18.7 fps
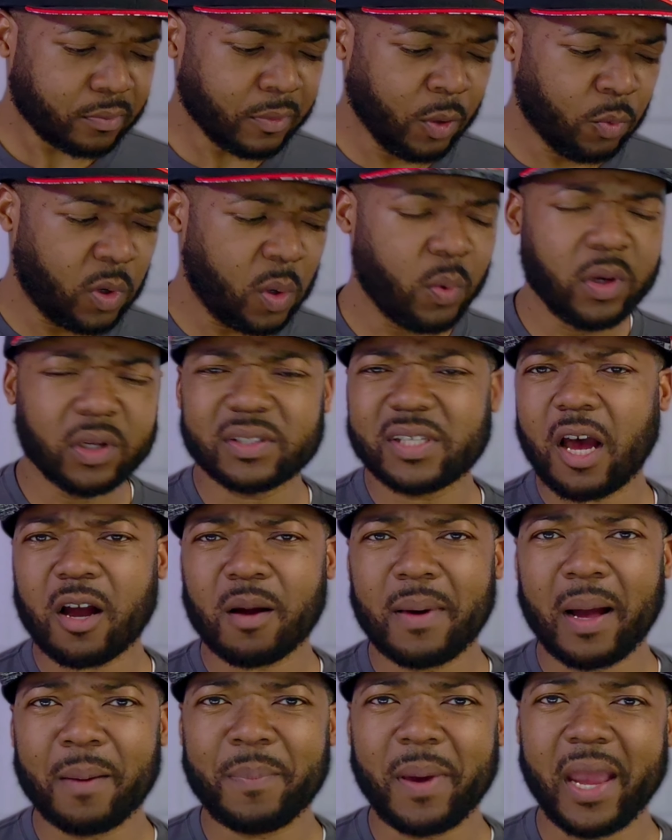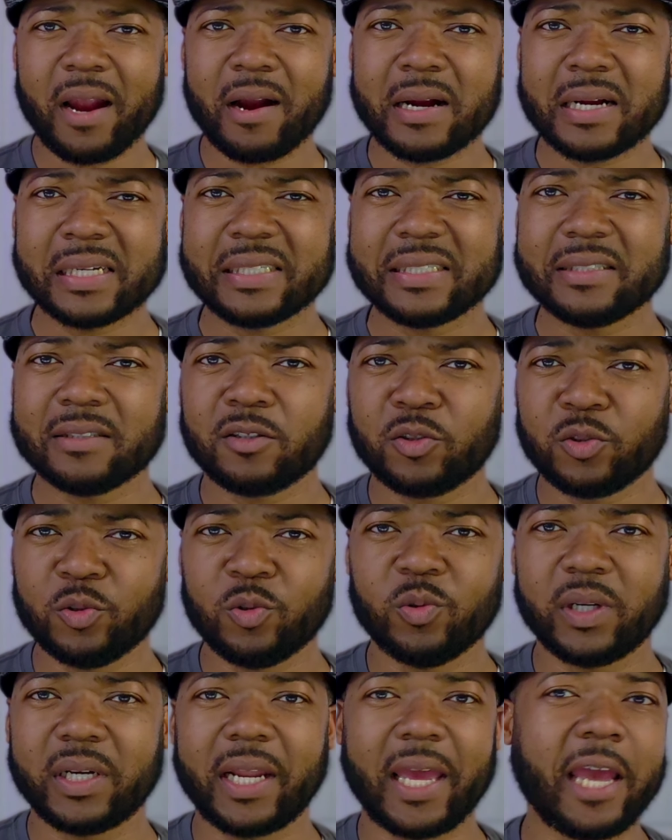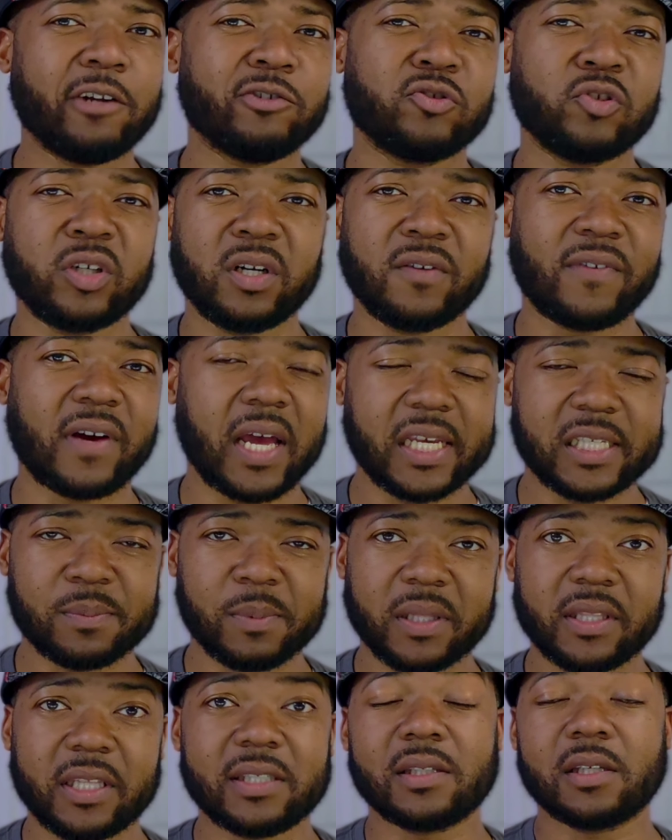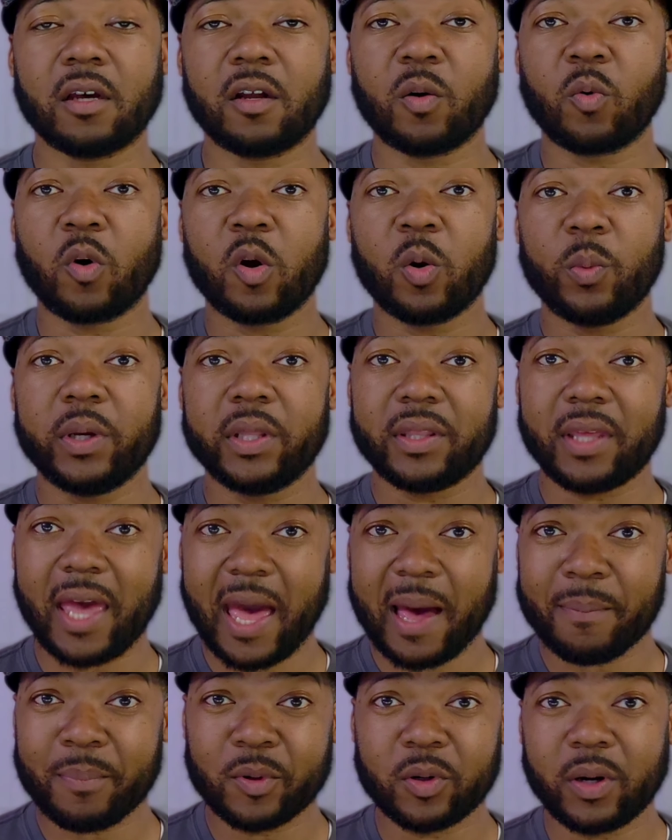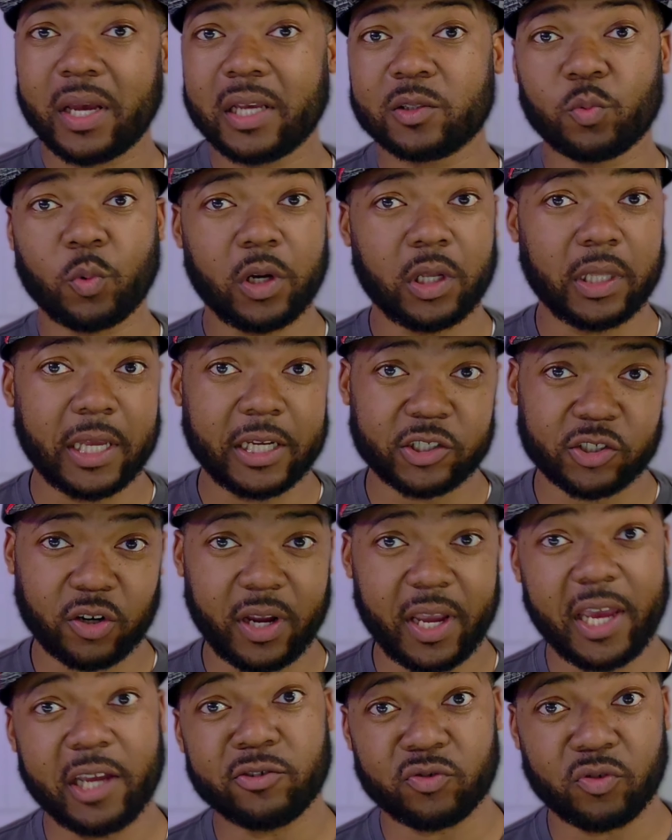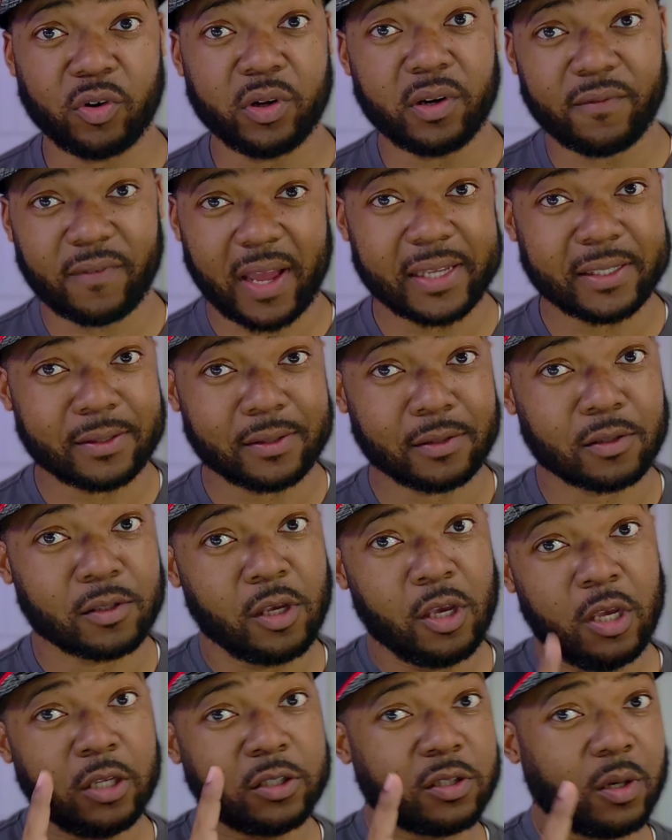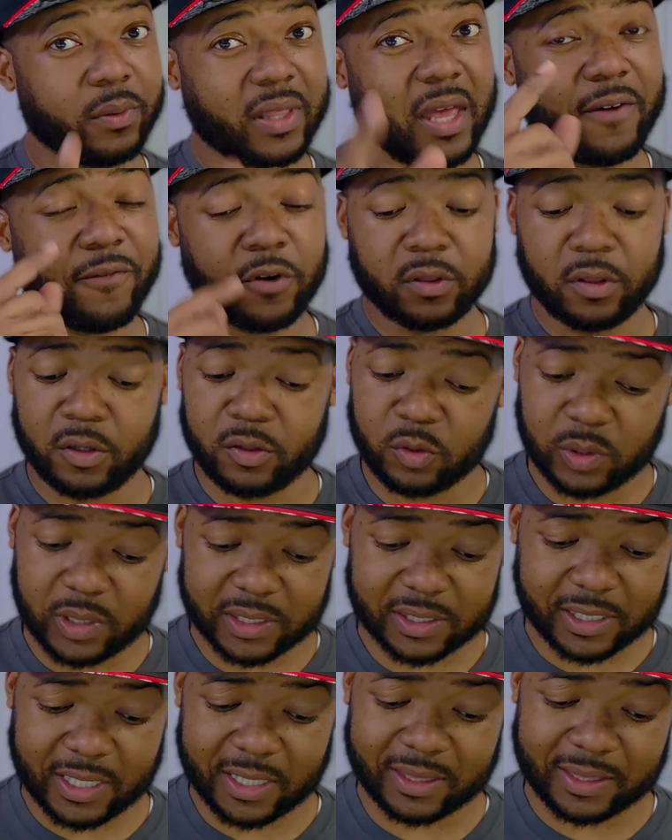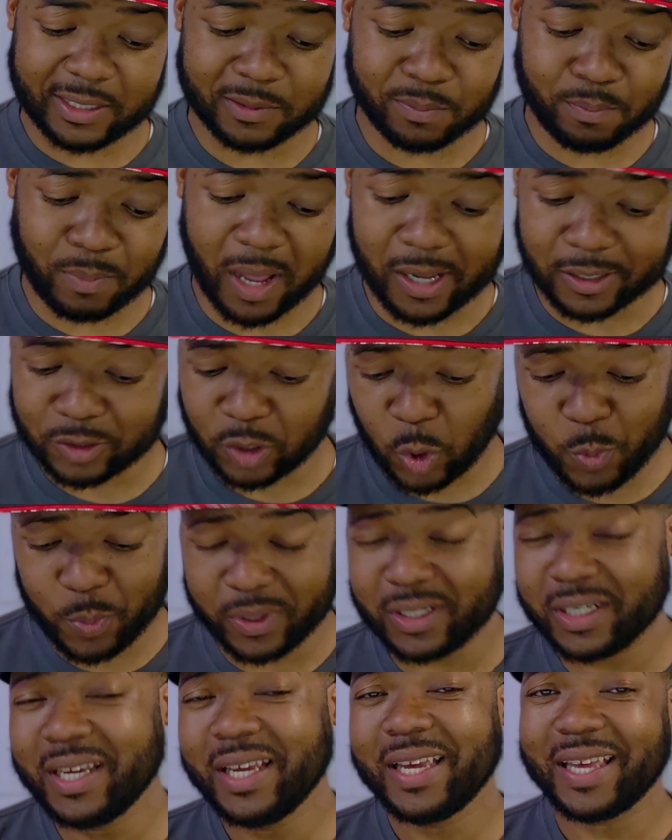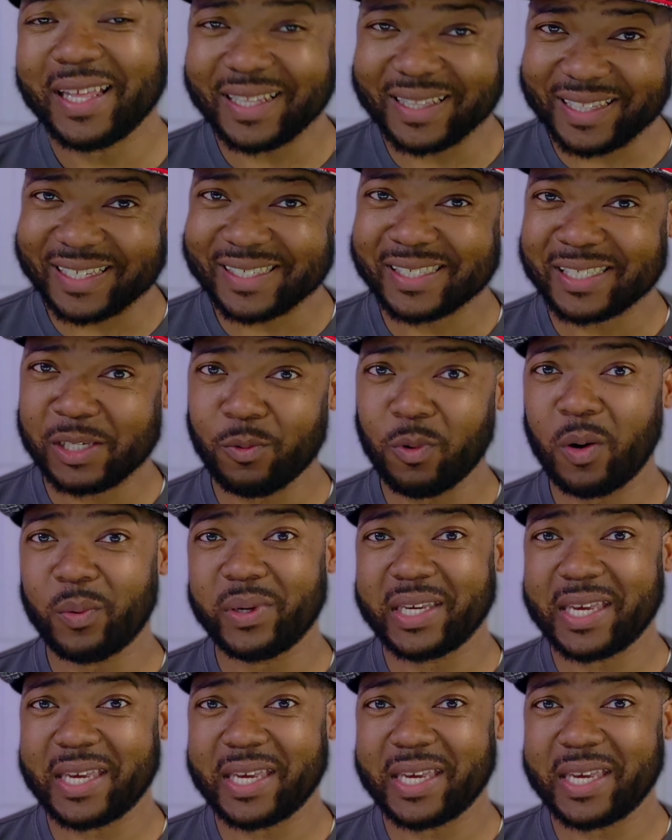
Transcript: We will talk about pairing to an Android device, but this is going to work with Apple as well as your Android devices. So without further ado, let's get this box open and let's see what we